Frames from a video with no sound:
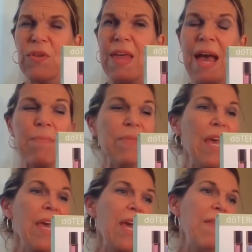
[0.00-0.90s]
for that.
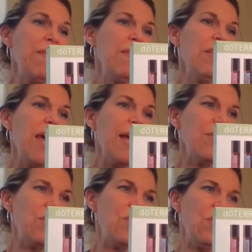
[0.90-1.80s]
And then the
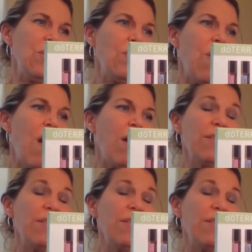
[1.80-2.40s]
last two are